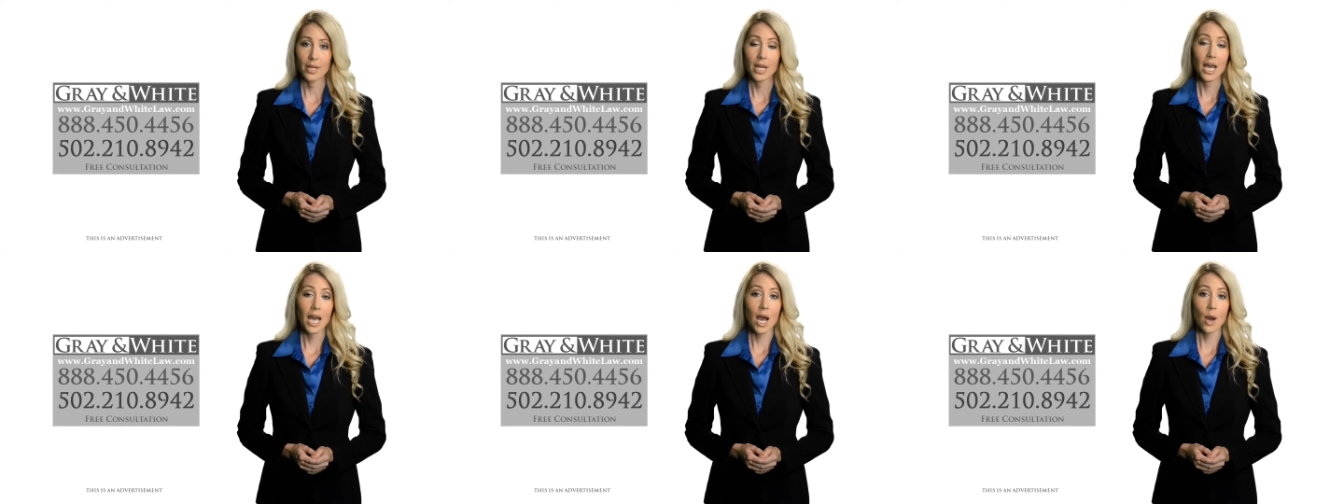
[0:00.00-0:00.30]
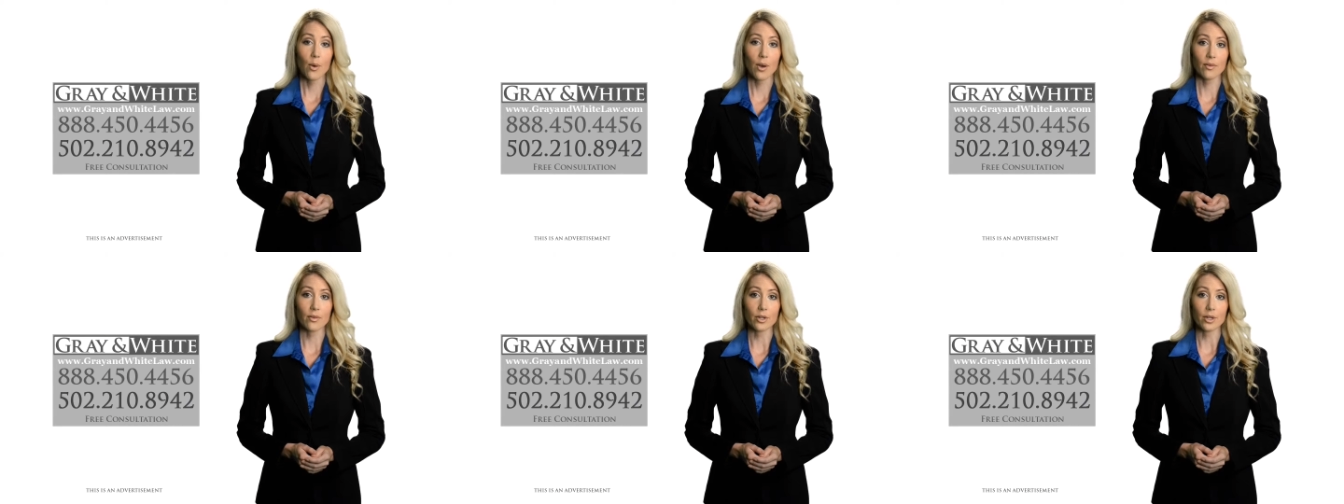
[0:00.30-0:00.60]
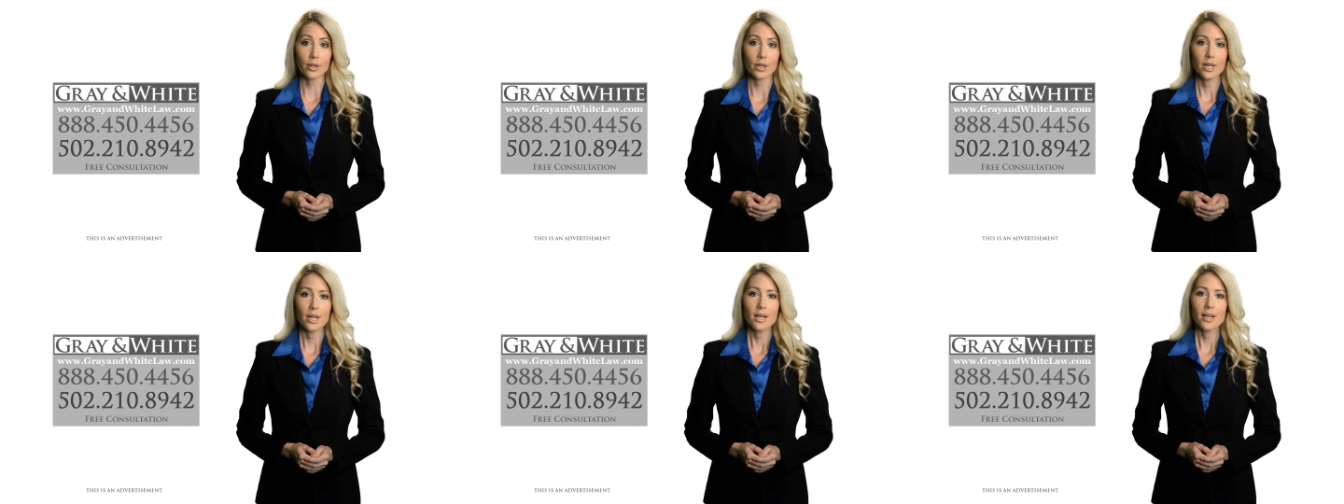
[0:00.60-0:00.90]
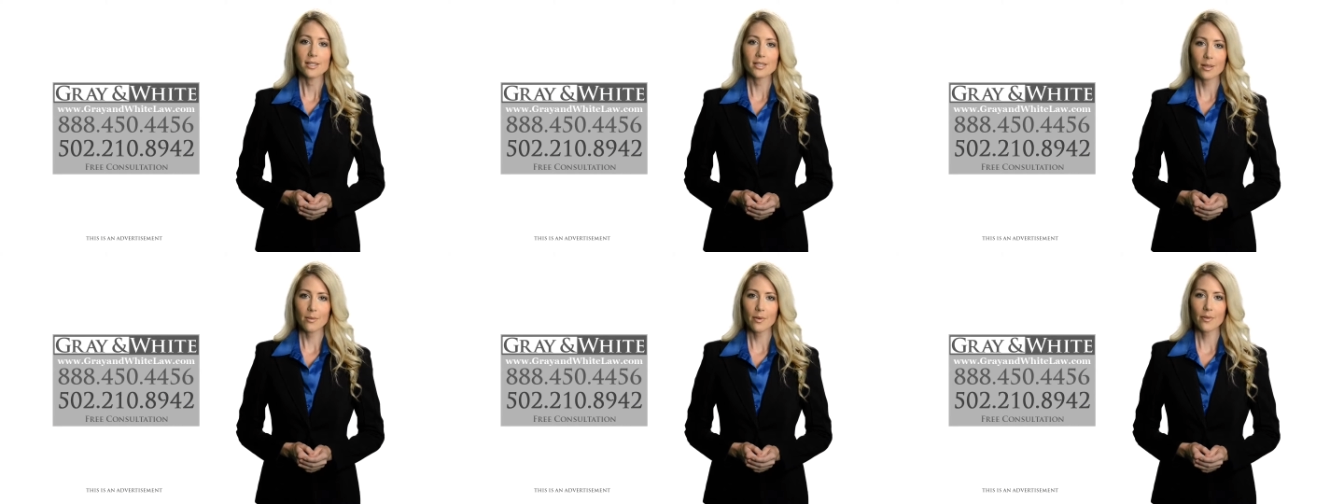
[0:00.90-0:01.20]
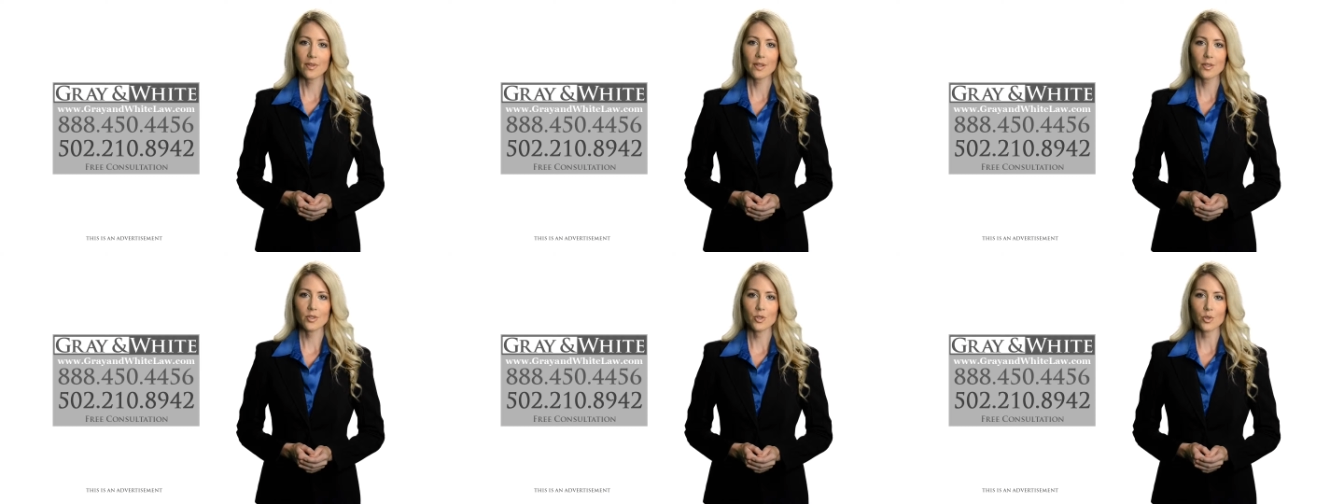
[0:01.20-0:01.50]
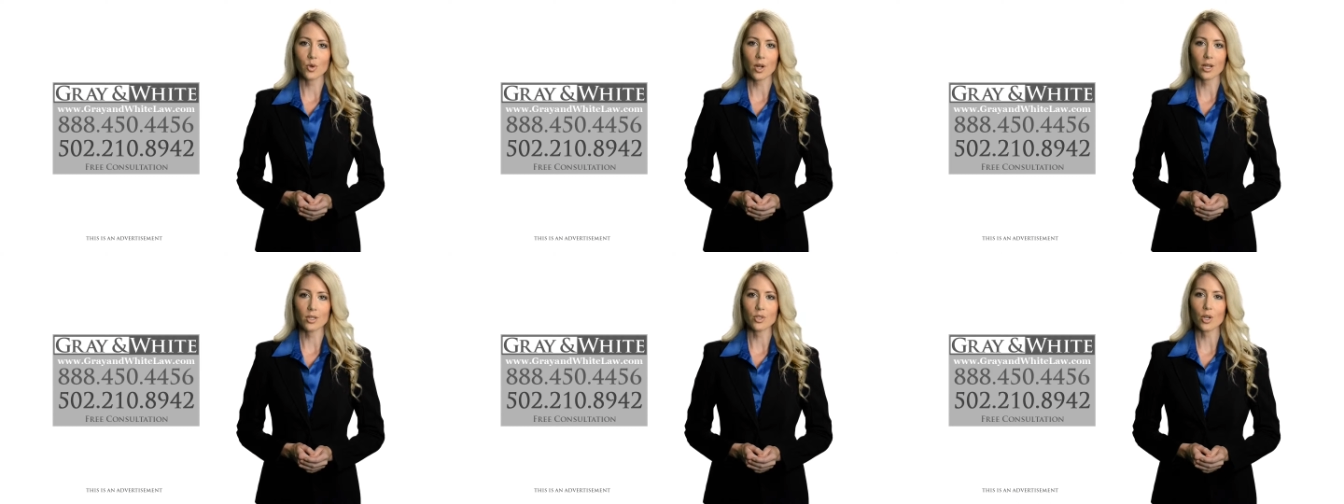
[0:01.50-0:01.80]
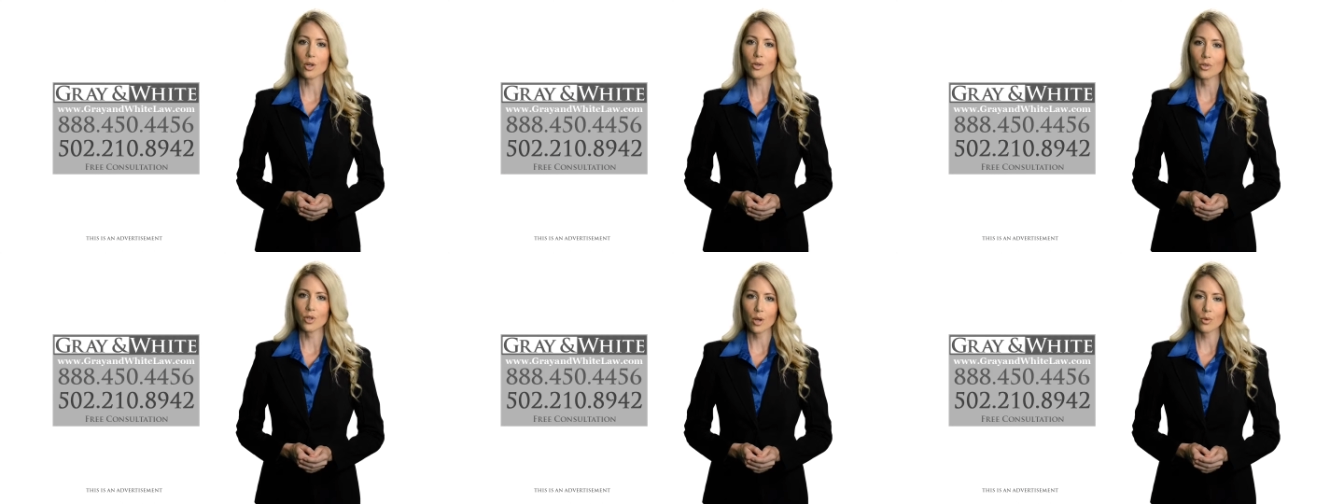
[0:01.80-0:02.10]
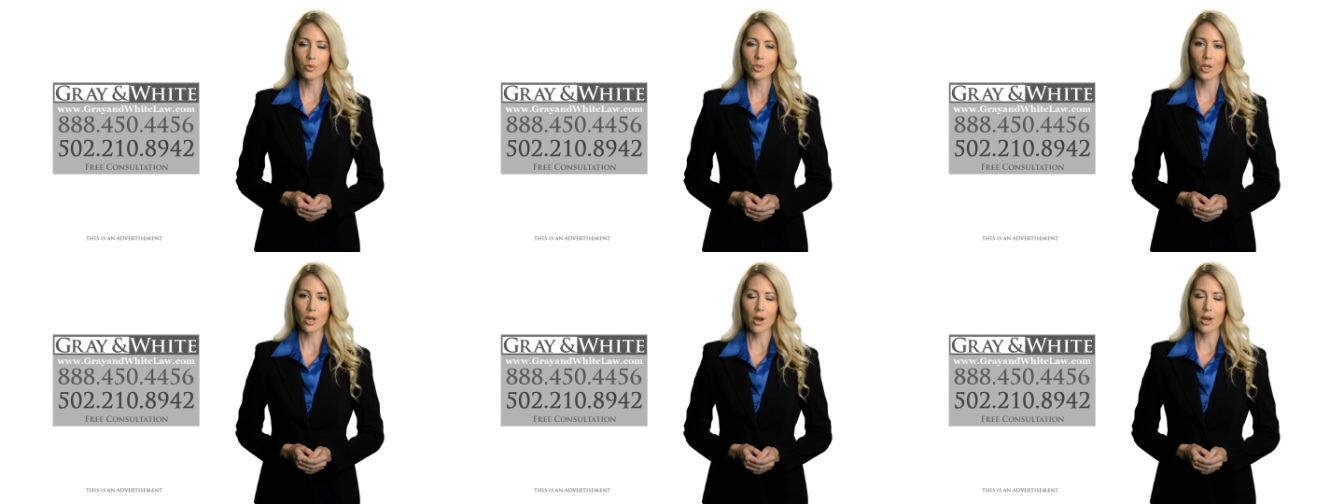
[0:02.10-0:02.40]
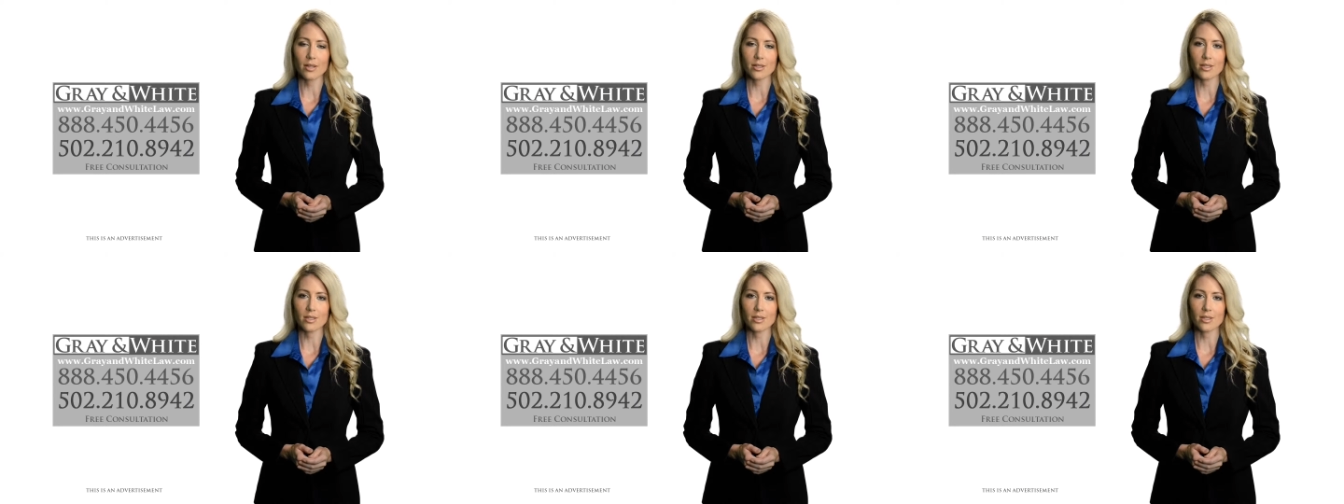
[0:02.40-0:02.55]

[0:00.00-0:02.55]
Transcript: However, some of these drugs are known to cause